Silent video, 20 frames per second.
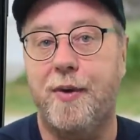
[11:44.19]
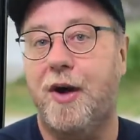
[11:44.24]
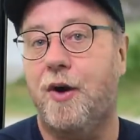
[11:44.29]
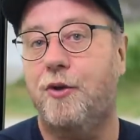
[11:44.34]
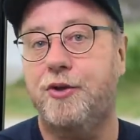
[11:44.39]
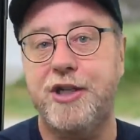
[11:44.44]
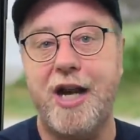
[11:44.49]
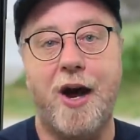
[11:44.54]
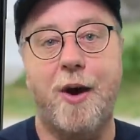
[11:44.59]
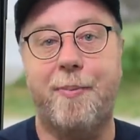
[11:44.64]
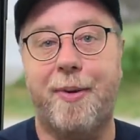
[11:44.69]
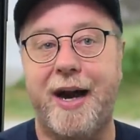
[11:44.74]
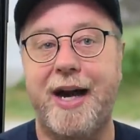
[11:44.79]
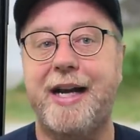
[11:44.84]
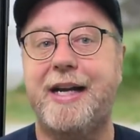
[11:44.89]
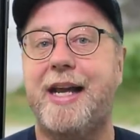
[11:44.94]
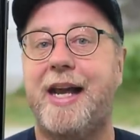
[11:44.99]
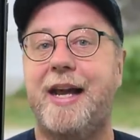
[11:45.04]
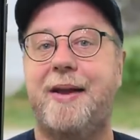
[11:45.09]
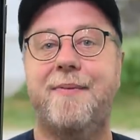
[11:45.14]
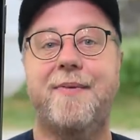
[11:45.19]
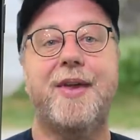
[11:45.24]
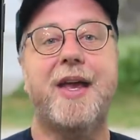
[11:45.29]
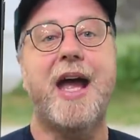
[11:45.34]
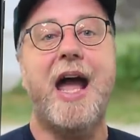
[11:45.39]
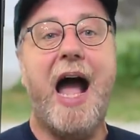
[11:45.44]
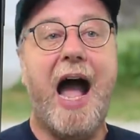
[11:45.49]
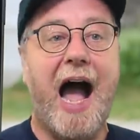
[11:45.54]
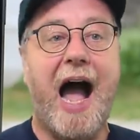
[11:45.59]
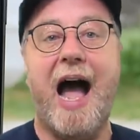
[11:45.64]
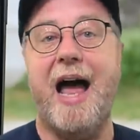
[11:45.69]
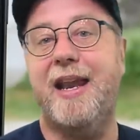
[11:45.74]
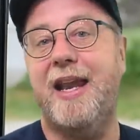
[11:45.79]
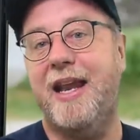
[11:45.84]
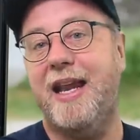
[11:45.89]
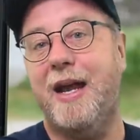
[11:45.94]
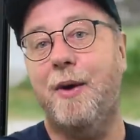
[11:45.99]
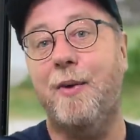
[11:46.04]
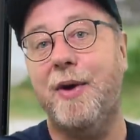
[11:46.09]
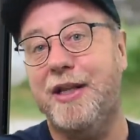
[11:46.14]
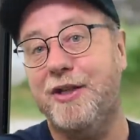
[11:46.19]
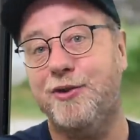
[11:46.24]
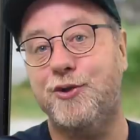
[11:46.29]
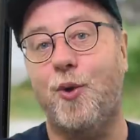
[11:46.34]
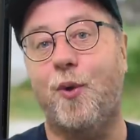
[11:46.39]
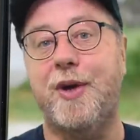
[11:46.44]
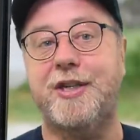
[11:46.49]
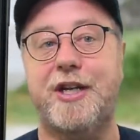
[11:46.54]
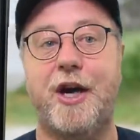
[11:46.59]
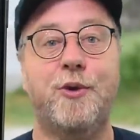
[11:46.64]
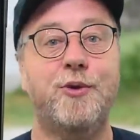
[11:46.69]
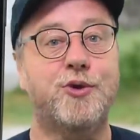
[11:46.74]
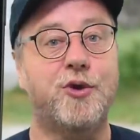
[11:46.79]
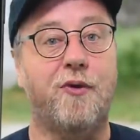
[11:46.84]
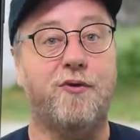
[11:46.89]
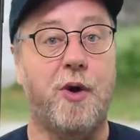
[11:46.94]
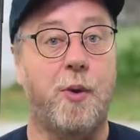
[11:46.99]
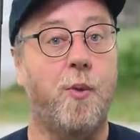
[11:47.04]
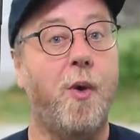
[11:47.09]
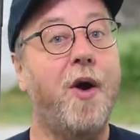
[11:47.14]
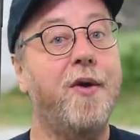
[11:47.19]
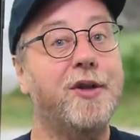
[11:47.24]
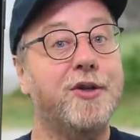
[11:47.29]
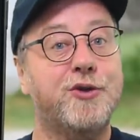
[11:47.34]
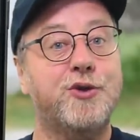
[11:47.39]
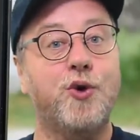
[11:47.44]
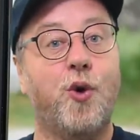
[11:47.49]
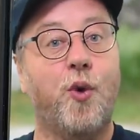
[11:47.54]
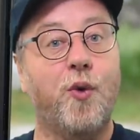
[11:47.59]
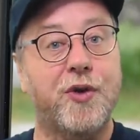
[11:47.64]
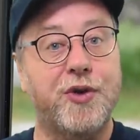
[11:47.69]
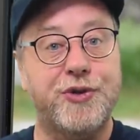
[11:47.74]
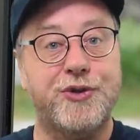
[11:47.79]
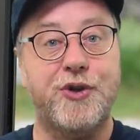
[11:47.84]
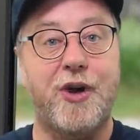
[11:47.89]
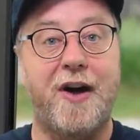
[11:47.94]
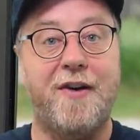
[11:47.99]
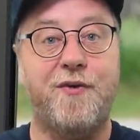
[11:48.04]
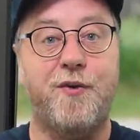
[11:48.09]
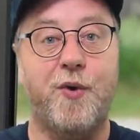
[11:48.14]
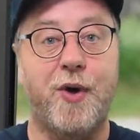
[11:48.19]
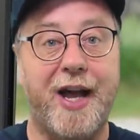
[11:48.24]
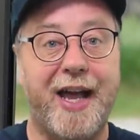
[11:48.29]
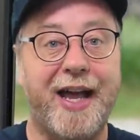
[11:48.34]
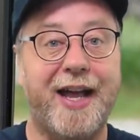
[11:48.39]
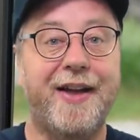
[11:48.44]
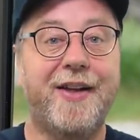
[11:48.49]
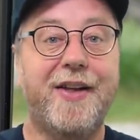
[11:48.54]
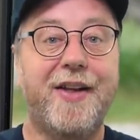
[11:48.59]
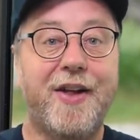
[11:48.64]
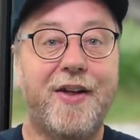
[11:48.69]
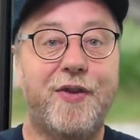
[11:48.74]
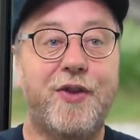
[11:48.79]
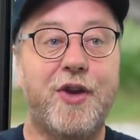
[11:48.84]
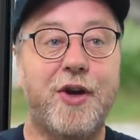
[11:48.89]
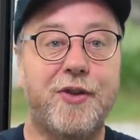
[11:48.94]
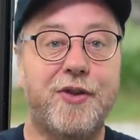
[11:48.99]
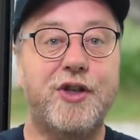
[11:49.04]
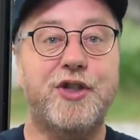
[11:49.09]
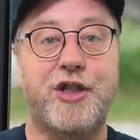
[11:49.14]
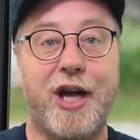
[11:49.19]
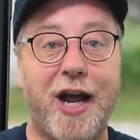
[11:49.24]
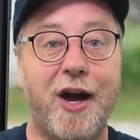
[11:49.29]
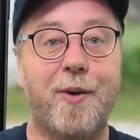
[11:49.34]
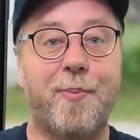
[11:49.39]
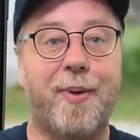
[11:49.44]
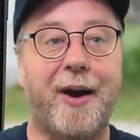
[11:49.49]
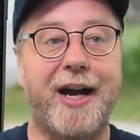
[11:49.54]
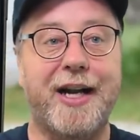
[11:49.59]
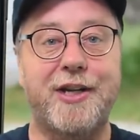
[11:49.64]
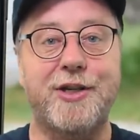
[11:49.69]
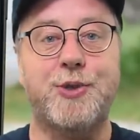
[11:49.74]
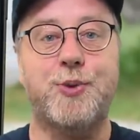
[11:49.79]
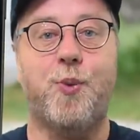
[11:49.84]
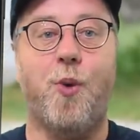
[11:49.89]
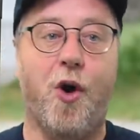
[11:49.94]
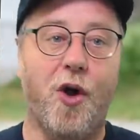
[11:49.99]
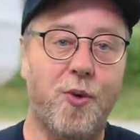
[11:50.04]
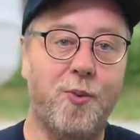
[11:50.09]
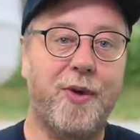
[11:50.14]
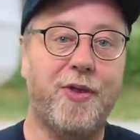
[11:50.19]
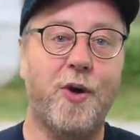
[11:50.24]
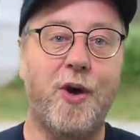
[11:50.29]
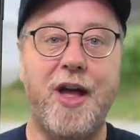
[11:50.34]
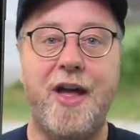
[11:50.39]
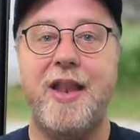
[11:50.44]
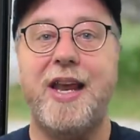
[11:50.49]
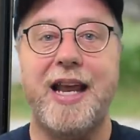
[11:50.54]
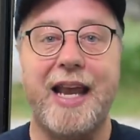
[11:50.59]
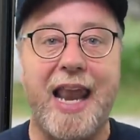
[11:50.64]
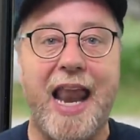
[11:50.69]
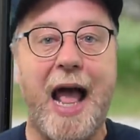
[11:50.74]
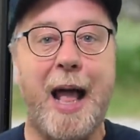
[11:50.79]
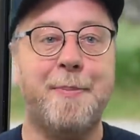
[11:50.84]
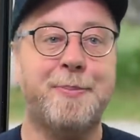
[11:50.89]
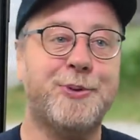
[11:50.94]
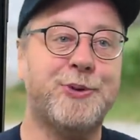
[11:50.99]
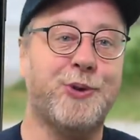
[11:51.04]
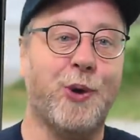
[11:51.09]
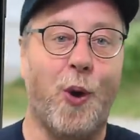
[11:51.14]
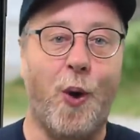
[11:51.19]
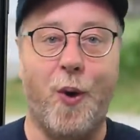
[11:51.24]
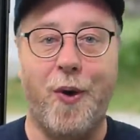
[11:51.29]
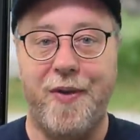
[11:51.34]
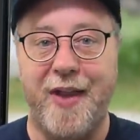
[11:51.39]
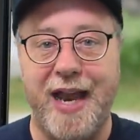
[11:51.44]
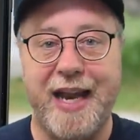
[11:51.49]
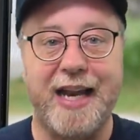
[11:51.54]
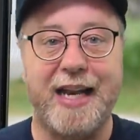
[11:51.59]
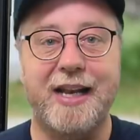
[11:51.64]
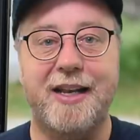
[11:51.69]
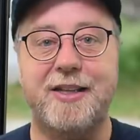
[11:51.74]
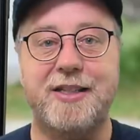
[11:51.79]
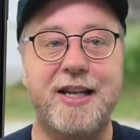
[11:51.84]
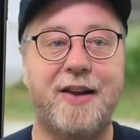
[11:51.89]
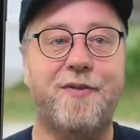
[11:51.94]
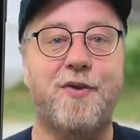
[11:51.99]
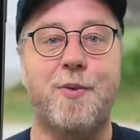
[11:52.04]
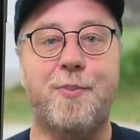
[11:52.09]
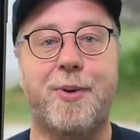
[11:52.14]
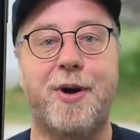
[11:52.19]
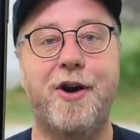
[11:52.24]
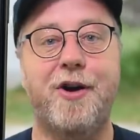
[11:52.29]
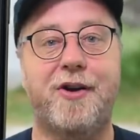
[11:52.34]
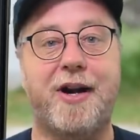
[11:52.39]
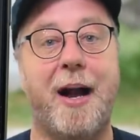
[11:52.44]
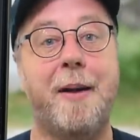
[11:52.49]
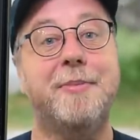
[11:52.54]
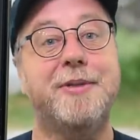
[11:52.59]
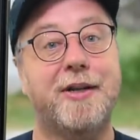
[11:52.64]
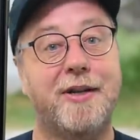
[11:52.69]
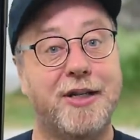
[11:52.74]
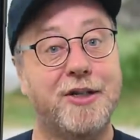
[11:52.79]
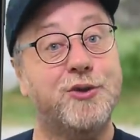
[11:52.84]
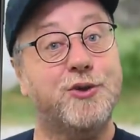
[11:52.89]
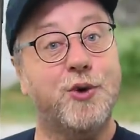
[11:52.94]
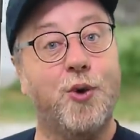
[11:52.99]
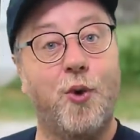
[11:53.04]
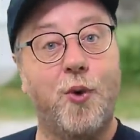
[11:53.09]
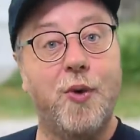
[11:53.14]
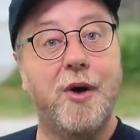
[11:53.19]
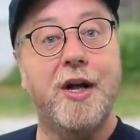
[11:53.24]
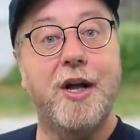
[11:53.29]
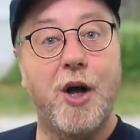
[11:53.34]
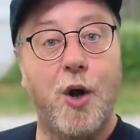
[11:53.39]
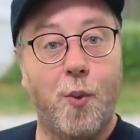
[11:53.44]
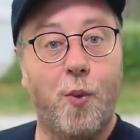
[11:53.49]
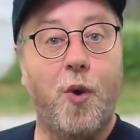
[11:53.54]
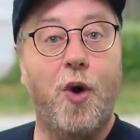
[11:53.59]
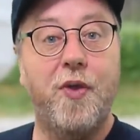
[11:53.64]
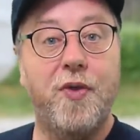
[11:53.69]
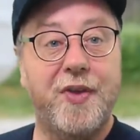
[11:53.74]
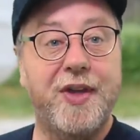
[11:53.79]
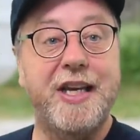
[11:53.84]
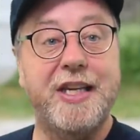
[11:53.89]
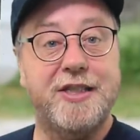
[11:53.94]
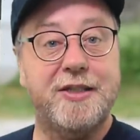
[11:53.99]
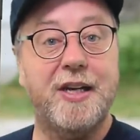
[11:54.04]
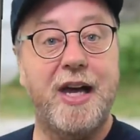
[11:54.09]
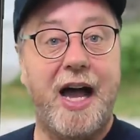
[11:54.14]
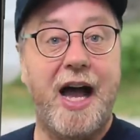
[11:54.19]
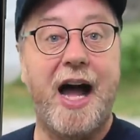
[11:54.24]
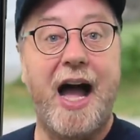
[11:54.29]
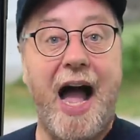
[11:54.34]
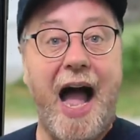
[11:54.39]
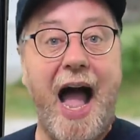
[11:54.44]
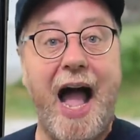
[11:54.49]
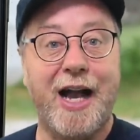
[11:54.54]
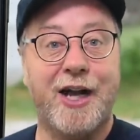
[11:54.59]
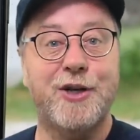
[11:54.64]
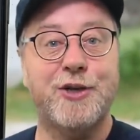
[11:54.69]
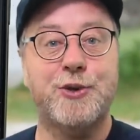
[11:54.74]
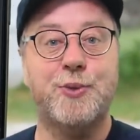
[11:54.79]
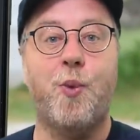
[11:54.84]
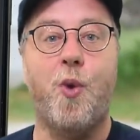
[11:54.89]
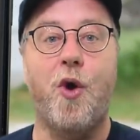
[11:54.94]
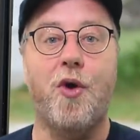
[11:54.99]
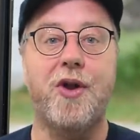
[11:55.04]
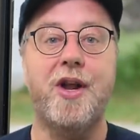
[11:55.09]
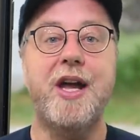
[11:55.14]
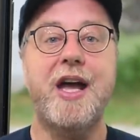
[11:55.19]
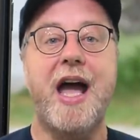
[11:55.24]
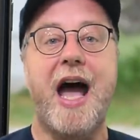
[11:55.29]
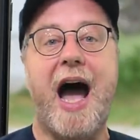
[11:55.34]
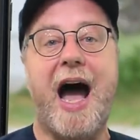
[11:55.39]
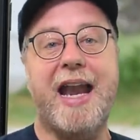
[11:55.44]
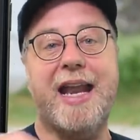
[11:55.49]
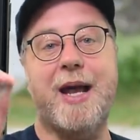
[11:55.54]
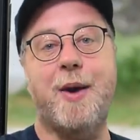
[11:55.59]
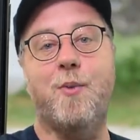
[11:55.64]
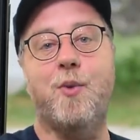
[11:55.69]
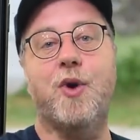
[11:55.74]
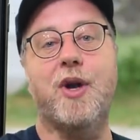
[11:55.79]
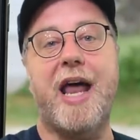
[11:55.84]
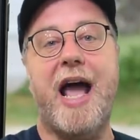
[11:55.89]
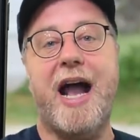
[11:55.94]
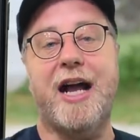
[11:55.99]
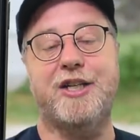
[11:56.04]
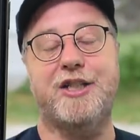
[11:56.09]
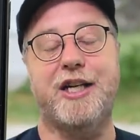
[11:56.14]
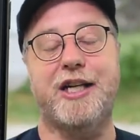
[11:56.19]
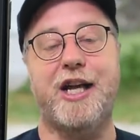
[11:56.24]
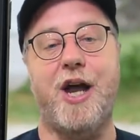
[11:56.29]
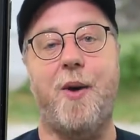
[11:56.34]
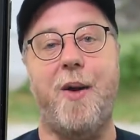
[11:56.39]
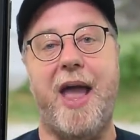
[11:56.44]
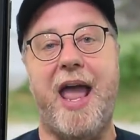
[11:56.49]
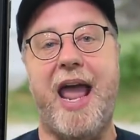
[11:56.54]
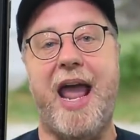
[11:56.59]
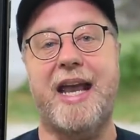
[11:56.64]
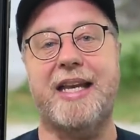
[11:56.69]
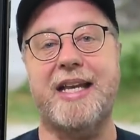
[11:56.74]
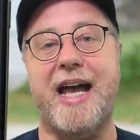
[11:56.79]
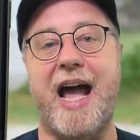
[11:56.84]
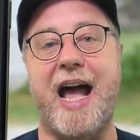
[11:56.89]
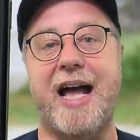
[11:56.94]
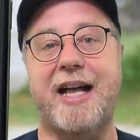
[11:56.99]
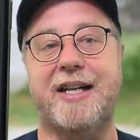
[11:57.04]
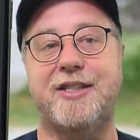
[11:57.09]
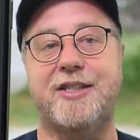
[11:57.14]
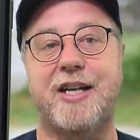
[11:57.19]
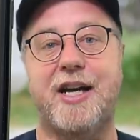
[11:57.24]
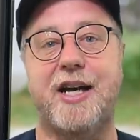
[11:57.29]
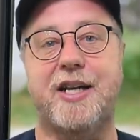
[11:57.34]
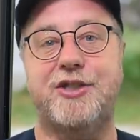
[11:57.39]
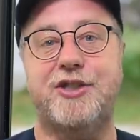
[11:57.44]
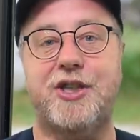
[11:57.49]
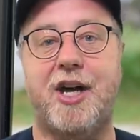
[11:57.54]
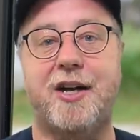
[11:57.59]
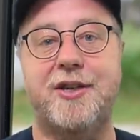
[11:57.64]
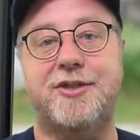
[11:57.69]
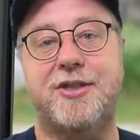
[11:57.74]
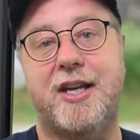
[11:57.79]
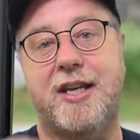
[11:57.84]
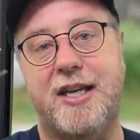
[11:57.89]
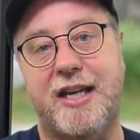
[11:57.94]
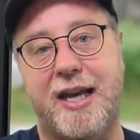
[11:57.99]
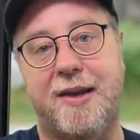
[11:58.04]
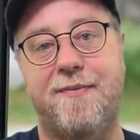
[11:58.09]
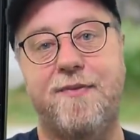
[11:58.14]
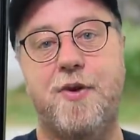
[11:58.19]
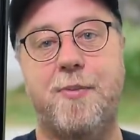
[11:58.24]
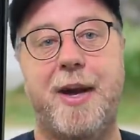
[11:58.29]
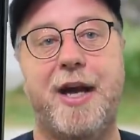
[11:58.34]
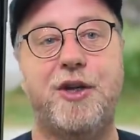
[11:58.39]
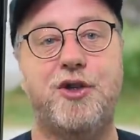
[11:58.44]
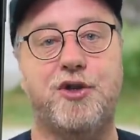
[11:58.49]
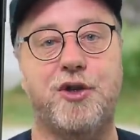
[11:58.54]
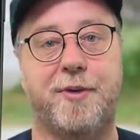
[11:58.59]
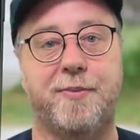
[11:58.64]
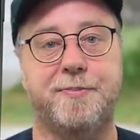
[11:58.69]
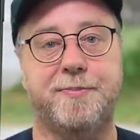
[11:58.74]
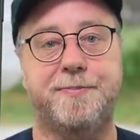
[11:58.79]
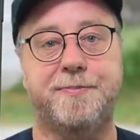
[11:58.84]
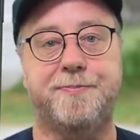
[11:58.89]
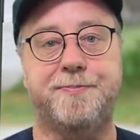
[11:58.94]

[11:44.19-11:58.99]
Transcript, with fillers: It will jailbreak it, and then it will install its own software. It won't install the software that the jailbreakers want with their little app store and their little different programs. It will install what these uh, hackers want, and it will actually go ahead and uh, start sending information.